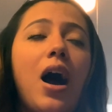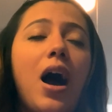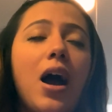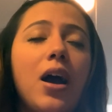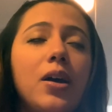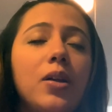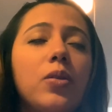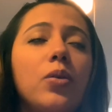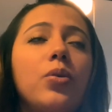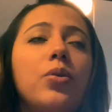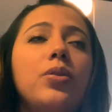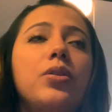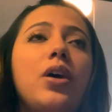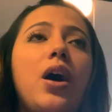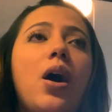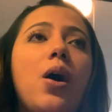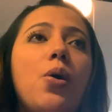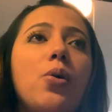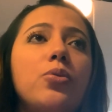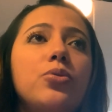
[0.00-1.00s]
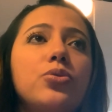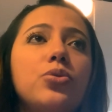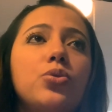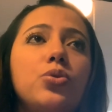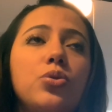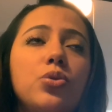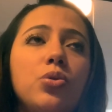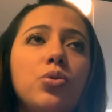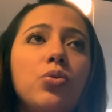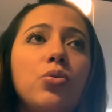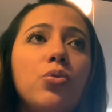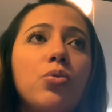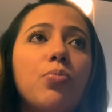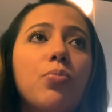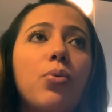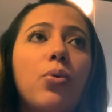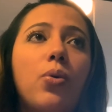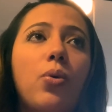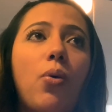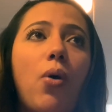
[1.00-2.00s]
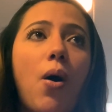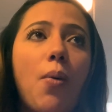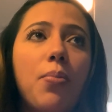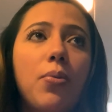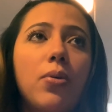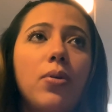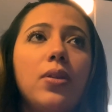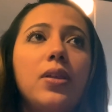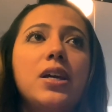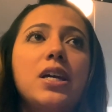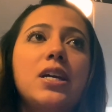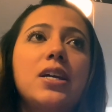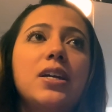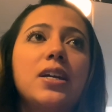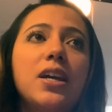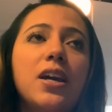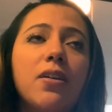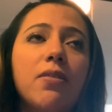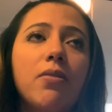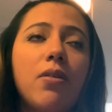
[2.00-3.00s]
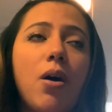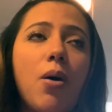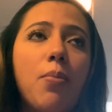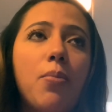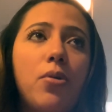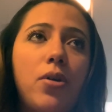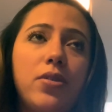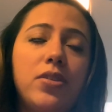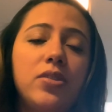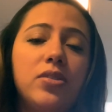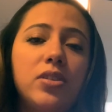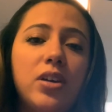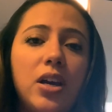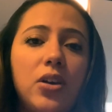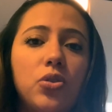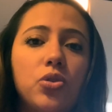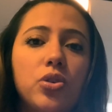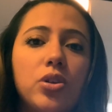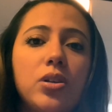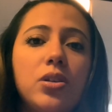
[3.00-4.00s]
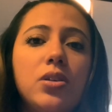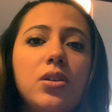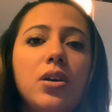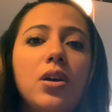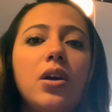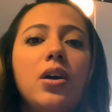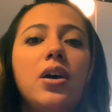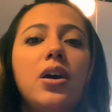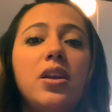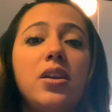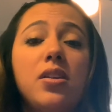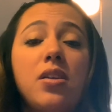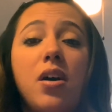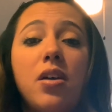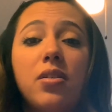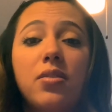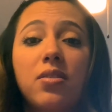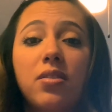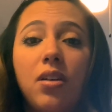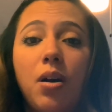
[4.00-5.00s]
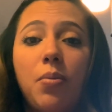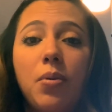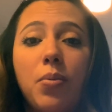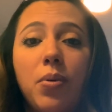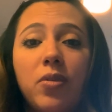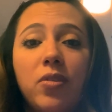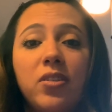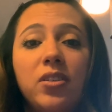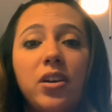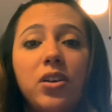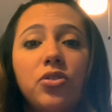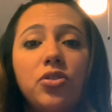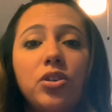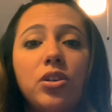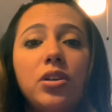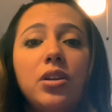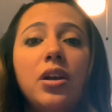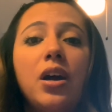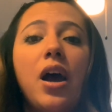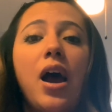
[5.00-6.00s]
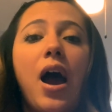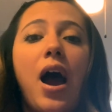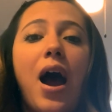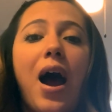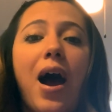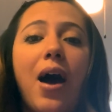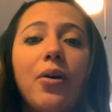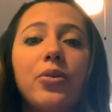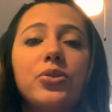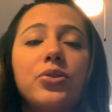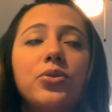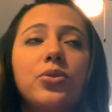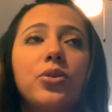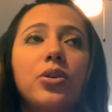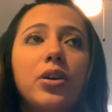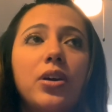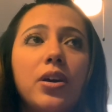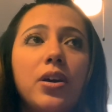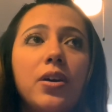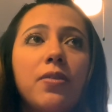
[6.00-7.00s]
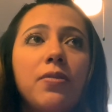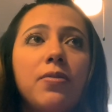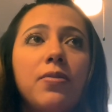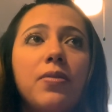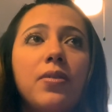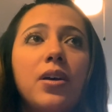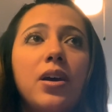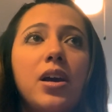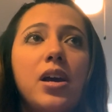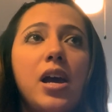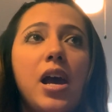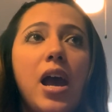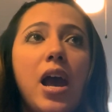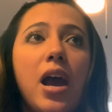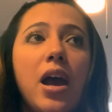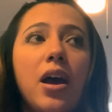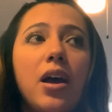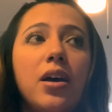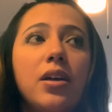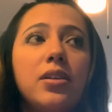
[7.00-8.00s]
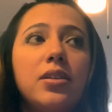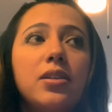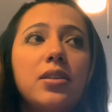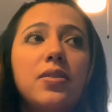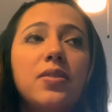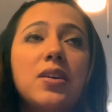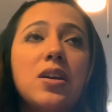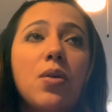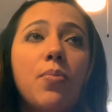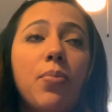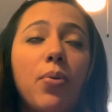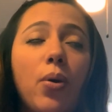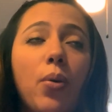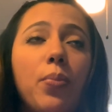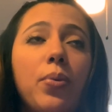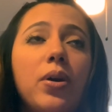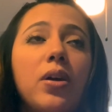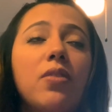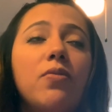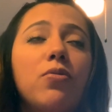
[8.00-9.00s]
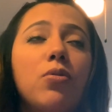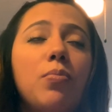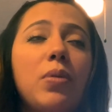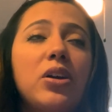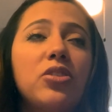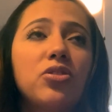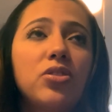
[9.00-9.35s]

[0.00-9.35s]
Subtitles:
I learned how to properly give a presentation, not a sloppy presentation, how to give and the appropriate information